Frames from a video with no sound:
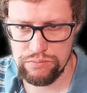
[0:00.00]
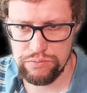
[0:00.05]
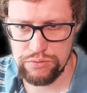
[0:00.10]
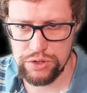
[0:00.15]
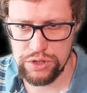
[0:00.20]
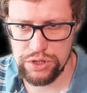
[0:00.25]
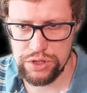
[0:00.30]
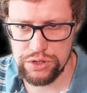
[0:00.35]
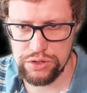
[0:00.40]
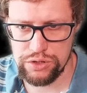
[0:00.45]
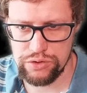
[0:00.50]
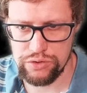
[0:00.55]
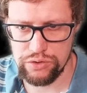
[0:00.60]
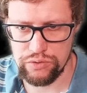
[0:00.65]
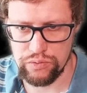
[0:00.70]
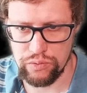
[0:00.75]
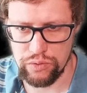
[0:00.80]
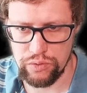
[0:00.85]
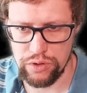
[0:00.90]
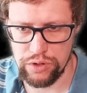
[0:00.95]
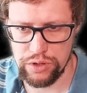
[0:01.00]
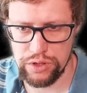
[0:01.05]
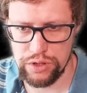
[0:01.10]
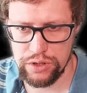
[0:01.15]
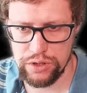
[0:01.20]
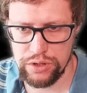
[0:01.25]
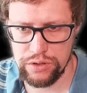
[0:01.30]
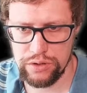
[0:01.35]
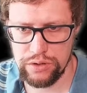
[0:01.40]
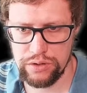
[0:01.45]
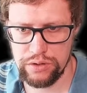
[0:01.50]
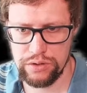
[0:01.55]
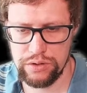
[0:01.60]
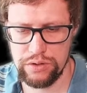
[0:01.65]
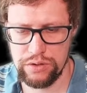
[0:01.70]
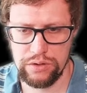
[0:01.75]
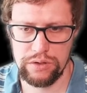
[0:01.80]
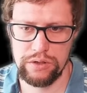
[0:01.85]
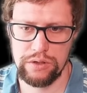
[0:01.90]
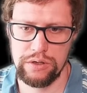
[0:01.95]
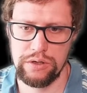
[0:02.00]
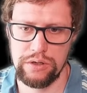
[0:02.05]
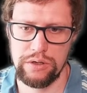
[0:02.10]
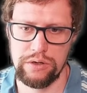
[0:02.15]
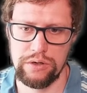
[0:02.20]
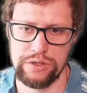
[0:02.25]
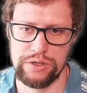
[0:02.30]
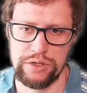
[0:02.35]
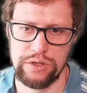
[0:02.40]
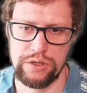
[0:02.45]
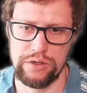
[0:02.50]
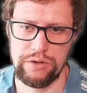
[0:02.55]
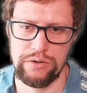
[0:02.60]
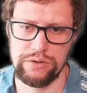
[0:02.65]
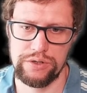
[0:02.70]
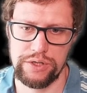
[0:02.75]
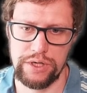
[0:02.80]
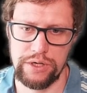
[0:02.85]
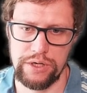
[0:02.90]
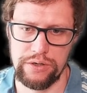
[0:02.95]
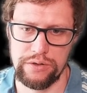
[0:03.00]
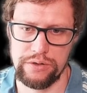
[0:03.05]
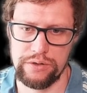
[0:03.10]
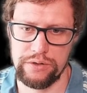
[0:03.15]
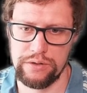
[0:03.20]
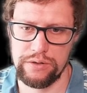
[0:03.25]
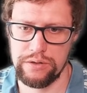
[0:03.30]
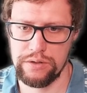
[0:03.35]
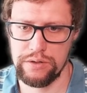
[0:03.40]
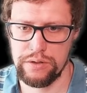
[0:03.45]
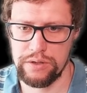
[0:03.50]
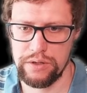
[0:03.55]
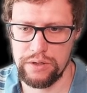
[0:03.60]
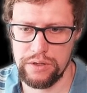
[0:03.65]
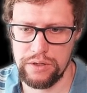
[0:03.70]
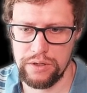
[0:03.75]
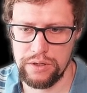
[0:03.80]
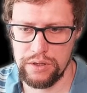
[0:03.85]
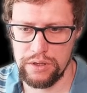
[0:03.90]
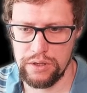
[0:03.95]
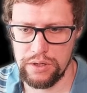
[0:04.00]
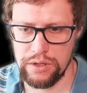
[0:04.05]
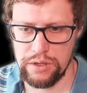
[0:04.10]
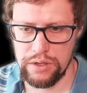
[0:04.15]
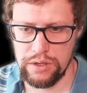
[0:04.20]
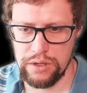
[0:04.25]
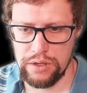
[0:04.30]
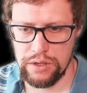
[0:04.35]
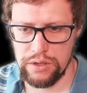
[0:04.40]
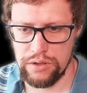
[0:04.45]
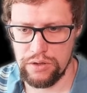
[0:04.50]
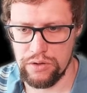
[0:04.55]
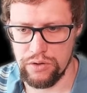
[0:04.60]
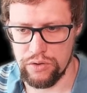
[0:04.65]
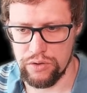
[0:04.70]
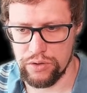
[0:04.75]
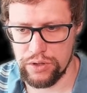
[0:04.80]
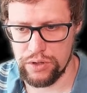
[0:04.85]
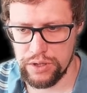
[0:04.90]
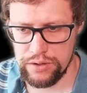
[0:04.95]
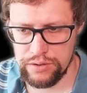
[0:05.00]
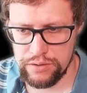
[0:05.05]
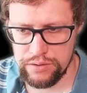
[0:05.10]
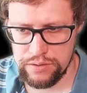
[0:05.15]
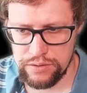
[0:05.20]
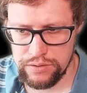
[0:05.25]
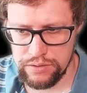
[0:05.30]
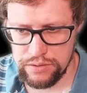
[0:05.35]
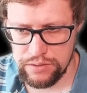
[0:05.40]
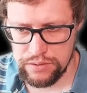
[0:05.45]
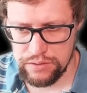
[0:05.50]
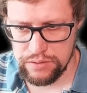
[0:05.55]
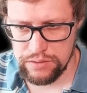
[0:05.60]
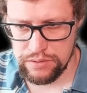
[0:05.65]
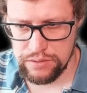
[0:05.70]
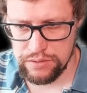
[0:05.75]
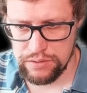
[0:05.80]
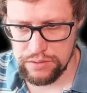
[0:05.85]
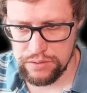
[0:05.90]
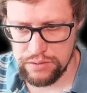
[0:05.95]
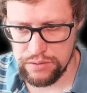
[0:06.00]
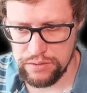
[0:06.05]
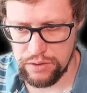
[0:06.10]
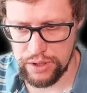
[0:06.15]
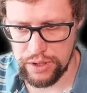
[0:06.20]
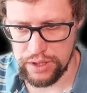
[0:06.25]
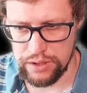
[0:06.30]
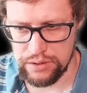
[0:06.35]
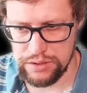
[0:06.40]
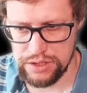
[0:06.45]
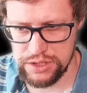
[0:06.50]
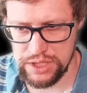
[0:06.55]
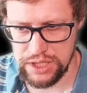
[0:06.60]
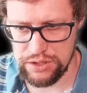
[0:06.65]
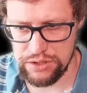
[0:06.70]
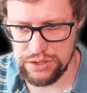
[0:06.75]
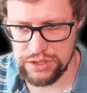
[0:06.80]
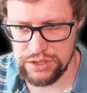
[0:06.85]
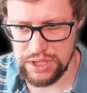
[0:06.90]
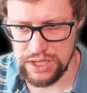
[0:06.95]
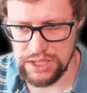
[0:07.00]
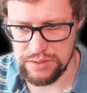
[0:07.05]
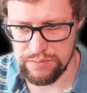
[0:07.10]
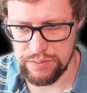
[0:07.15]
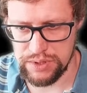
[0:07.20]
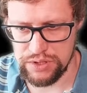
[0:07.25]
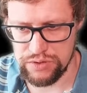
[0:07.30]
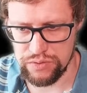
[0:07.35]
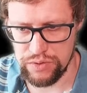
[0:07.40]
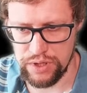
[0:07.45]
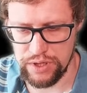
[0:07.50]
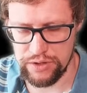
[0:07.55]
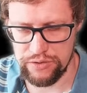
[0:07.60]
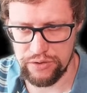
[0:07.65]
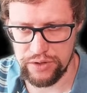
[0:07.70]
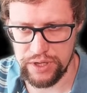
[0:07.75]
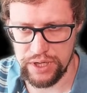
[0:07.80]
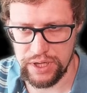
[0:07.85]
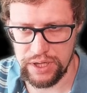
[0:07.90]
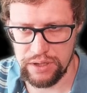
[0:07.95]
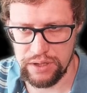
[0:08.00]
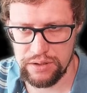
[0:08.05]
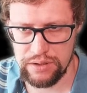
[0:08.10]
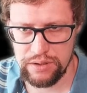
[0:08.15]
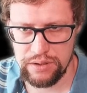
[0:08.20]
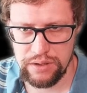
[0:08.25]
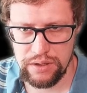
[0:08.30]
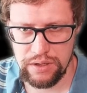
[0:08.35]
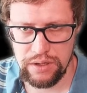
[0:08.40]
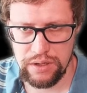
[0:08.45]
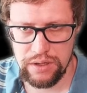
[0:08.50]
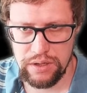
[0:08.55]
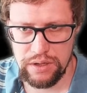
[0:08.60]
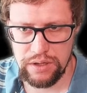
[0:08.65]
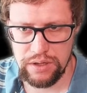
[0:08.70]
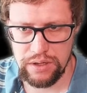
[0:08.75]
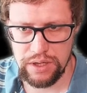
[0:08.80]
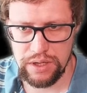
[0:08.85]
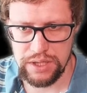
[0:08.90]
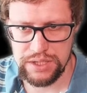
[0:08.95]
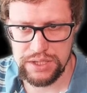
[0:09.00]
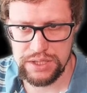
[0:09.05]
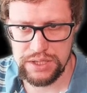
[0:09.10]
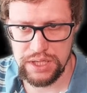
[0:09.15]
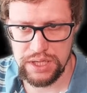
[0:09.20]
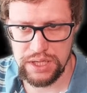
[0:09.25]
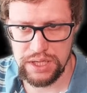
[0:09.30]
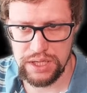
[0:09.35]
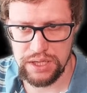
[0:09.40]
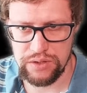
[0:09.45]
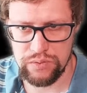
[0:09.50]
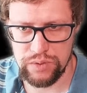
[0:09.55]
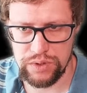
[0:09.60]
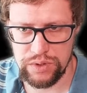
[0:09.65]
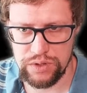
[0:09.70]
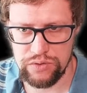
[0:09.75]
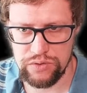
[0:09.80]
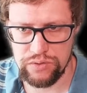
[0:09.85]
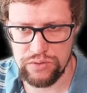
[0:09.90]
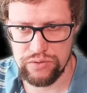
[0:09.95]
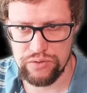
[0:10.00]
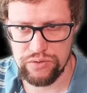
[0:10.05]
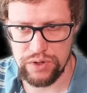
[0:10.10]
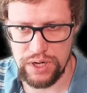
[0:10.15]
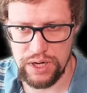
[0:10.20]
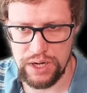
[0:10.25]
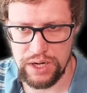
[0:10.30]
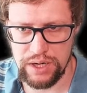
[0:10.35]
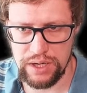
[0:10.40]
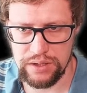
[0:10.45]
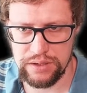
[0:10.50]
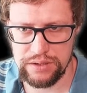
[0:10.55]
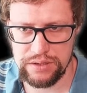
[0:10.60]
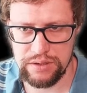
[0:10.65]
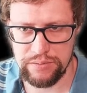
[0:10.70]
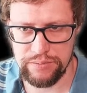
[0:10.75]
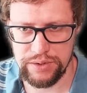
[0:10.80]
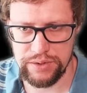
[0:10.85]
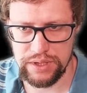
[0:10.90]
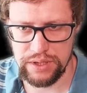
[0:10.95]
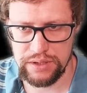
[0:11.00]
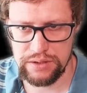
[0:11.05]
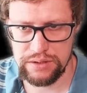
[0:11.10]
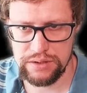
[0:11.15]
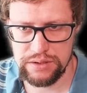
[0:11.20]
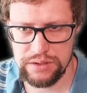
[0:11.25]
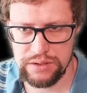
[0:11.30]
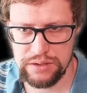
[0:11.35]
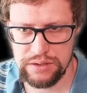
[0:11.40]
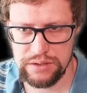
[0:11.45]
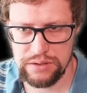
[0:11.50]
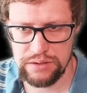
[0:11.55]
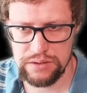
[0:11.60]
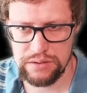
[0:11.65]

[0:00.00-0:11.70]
This should work. Should close error. Go run. Okay, status HP 200. Okay. Let's say that we try something else.